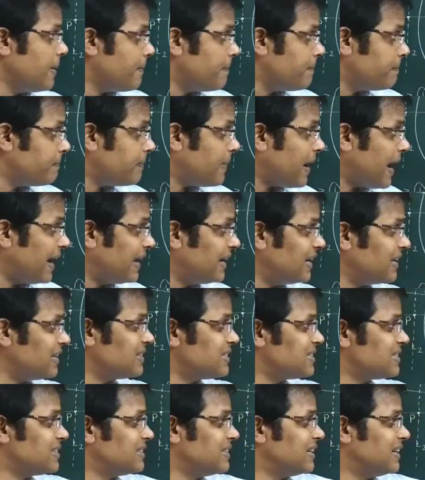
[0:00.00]

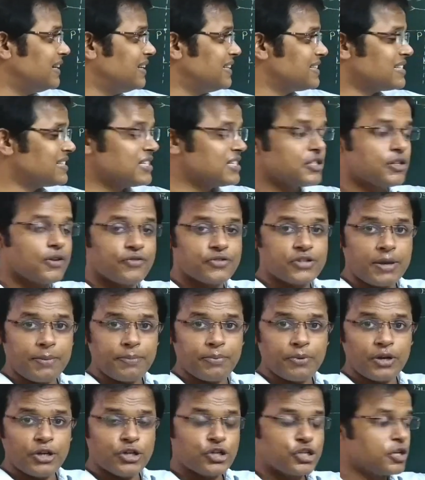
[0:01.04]
minus the distance of
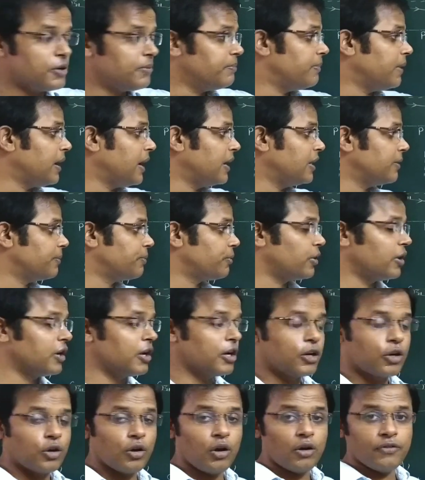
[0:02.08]
separation by the
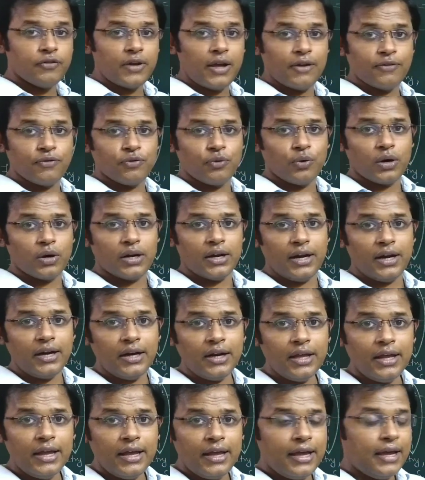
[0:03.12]
product of F1
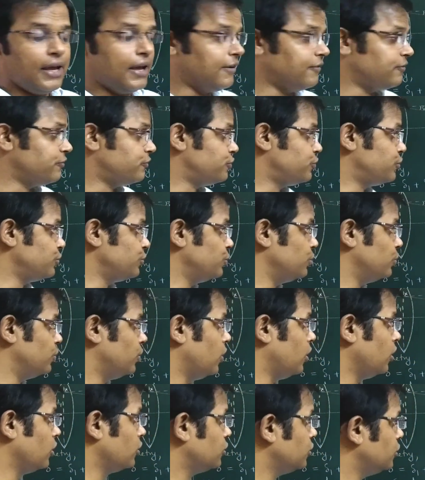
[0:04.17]
and F2.
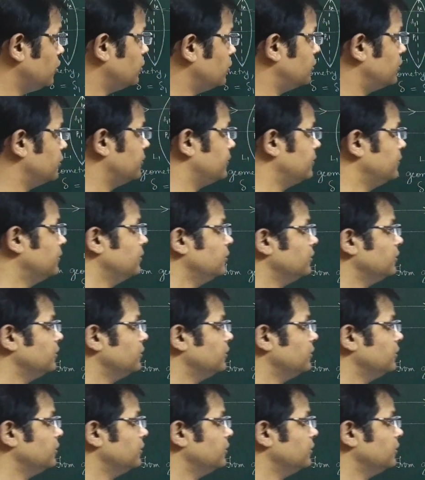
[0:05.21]
All good?